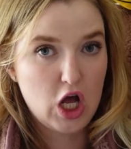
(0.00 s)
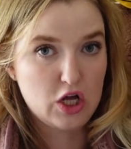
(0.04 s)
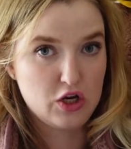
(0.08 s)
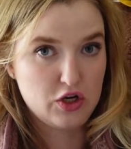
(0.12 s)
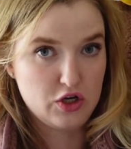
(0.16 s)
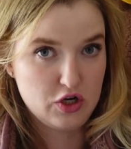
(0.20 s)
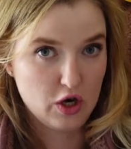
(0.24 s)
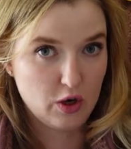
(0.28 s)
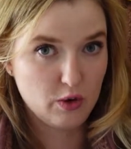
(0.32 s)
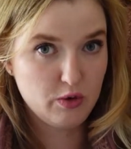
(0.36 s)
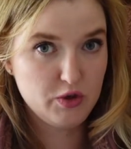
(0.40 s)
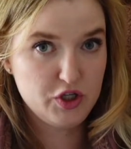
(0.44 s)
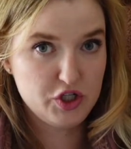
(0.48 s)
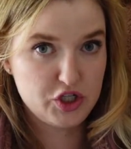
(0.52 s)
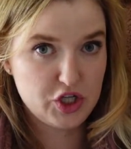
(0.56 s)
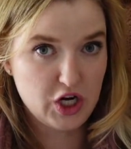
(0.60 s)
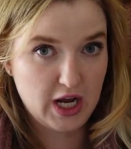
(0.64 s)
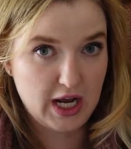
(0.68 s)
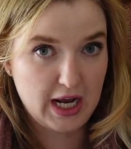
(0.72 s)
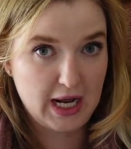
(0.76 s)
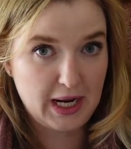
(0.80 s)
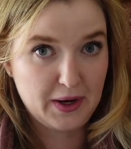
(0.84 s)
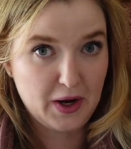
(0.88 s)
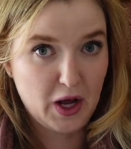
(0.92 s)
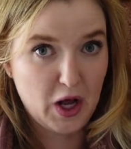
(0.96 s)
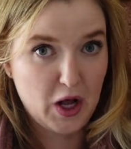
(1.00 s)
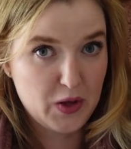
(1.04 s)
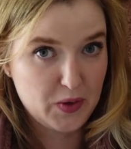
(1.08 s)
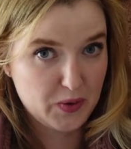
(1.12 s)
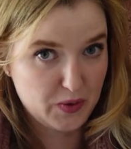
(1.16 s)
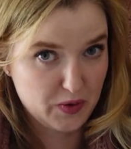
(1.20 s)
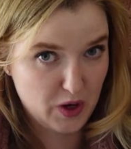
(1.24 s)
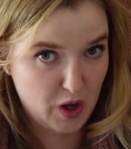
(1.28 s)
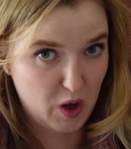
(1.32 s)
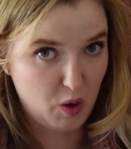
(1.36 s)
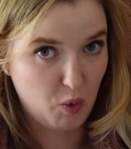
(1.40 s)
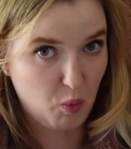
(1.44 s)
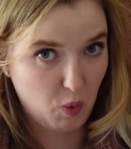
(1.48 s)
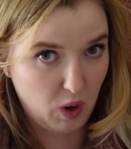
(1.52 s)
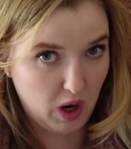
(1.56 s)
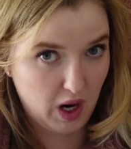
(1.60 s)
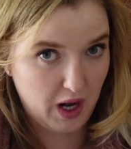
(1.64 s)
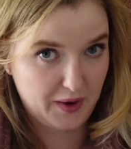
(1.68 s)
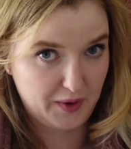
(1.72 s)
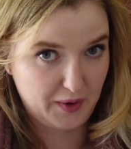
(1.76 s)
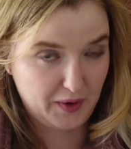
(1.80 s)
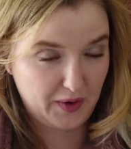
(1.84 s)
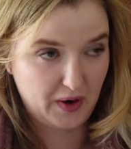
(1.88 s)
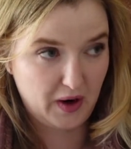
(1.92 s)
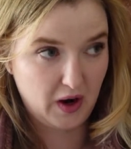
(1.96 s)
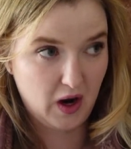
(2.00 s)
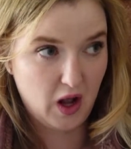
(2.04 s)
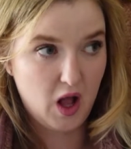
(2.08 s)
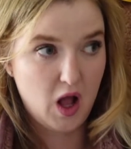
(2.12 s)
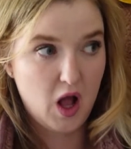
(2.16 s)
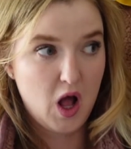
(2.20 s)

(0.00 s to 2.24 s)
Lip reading: No shade, no water.